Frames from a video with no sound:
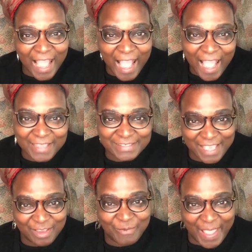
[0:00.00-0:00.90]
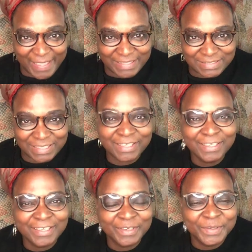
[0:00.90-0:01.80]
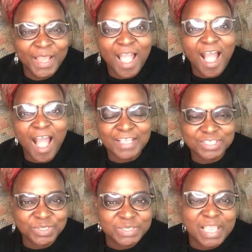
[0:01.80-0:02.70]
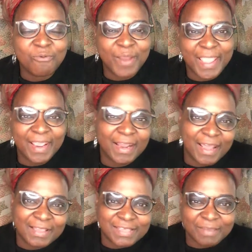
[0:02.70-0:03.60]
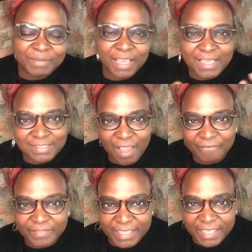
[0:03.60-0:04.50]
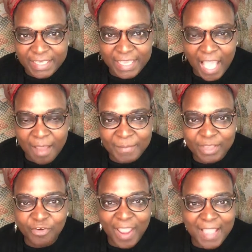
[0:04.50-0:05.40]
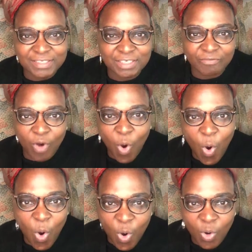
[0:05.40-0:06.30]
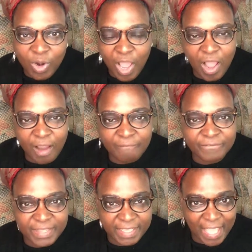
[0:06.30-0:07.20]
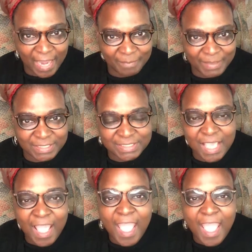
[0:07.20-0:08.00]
I say wait. I do say wait, and I say because of the interaction of all of the elements.